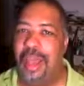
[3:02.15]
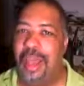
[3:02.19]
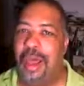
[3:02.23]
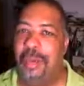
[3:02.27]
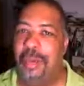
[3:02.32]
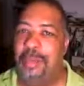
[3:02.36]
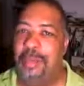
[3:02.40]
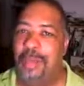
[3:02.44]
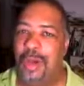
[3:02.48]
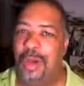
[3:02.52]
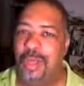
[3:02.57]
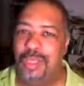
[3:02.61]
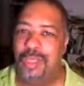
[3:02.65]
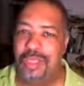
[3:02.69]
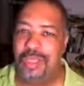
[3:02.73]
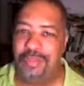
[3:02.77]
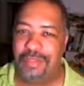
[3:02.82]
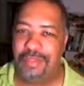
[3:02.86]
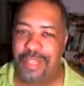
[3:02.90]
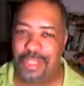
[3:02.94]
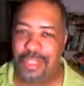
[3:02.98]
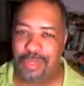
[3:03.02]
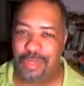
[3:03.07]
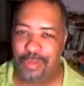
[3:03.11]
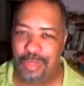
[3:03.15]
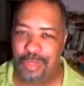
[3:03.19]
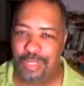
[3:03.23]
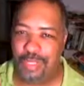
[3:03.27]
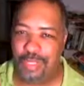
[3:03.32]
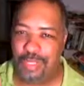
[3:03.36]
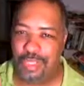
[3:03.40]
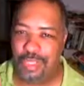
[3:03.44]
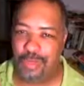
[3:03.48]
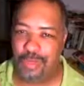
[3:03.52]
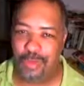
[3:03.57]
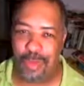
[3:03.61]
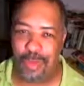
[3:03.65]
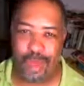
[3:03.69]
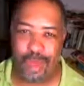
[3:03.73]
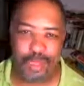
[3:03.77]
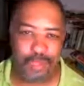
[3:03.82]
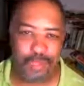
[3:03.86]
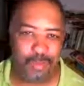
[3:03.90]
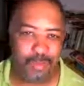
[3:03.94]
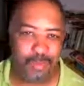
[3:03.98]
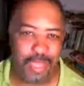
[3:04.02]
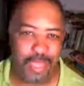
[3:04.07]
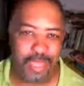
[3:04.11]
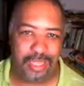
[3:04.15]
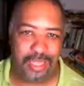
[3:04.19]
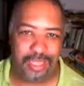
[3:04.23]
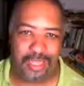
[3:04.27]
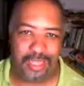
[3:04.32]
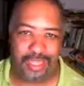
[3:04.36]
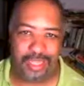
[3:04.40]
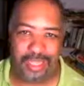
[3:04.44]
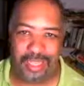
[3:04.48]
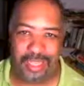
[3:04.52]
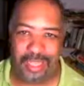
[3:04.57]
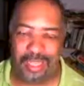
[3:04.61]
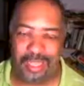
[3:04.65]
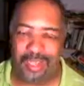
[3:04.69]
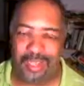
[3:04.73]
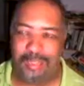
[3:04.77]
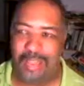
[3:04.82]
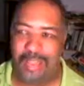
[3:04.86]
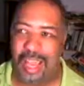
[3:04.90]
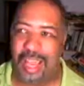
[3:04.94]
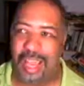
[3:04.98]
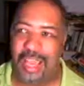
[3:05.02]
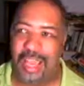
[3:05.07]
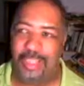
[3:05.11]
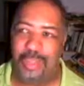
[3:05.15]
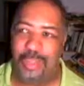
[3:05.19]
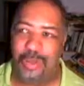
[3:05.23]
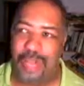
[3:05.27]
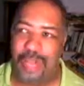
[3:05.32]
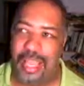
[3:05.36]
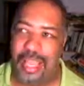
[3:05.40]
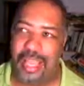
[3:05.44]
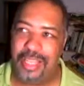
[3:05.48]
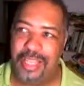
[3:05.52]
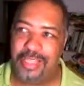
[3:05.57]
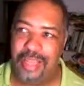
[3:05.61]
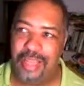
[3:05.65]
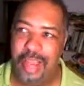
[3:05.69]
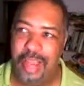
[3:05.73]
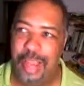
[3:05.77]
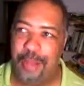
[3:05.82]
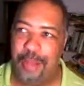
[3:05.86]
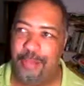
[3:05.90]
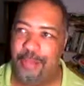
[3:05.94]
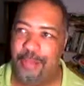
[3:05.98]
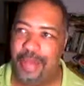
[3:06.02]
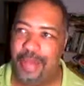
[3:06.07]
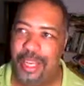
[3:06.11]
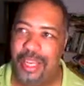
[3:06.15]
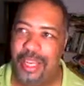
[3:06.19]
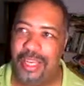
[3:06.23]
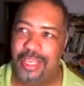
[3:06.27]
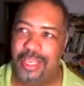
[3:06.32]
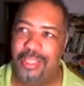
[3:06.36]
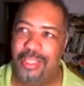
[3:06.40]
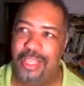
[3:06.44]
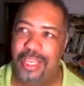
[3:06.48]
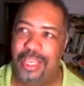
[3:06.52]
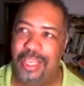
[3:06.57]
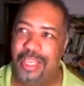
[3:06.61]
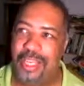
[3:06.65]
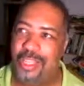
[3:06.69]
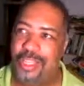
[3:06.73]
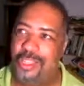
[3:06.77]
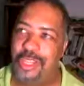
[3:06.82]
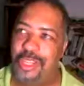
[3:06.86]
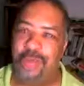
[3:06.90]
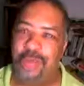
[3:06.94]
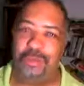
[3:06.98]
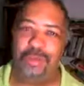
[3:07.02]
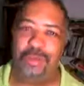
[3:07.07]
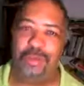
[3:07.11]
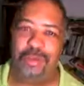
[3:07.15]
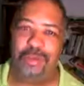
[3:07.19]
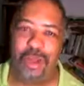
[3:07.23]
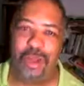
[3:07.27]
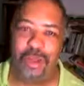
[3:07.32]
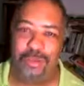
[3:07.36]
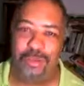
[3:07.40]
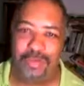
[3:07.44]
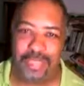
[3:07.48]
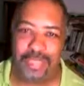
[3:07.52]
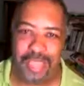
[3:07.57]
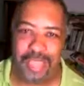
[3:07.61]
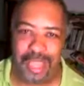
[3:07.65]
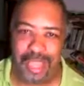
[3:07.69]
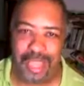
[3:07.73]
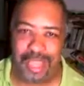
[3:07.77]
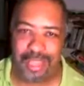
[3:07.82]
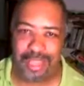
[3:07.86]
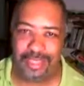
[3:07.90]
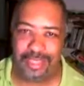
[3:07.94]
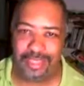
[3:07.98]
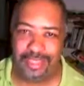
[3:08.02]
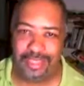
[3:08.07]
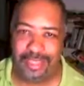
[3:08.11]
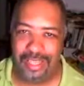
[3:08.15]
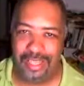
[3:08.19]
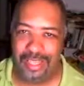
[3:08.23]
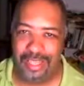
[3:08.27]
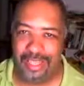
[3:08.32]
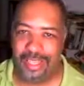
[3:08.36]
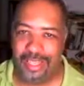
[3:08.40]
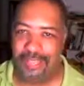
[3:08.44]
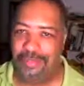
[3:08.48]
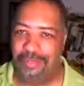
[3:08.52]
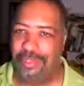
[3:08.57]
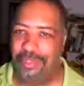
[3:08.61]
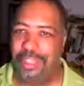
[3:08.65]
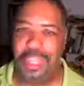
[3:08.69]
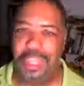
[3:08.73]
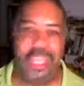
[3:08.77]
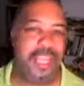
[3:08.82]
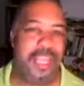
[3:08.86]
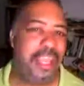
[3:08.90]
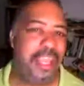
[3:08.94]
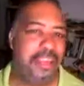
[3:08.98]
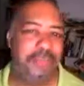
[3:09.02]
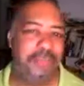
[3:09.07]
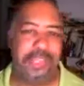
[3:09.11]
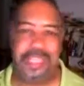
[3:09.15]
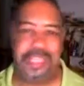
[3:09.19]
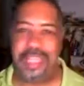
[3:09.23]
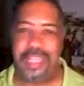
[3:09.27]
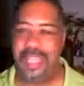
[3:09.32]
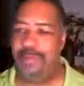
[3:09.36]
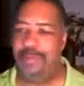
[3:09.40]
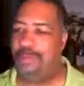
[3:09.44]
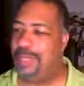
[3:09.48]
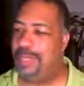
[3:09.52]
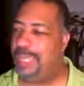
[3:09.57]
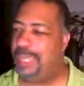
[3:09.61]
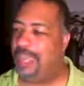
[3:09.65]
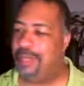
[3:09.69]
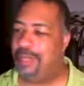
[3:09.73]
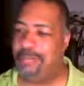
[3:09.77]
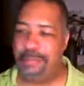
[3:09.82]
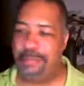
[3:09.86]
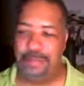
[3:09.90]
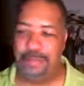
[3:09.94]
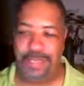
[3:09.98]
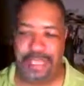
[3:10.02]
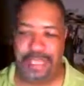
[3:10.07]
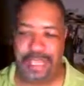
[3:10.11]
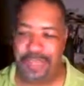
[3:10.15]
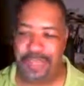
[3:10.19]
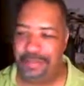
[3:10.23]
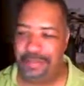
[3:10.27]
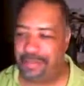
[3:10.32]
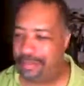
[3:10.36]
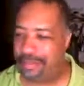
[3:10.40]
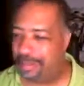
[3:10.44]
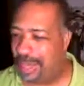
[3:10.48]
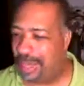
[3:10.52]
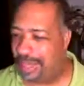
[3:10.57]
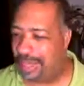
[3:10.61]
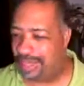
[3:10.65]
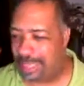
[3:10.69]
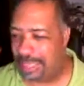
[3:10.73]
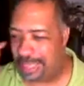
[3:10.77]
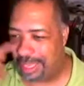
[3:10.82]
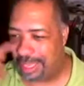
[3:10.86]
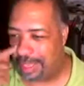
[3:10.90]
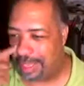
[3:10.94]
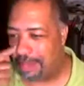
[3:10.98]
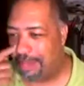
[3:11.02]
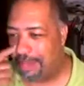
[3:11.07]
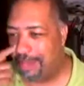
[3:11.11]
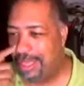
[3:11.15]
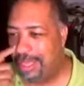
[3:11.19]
Most of us would have just walked away. If God don't answer our prayers, then there's something wrong with God. Forget everything we ever believed about him.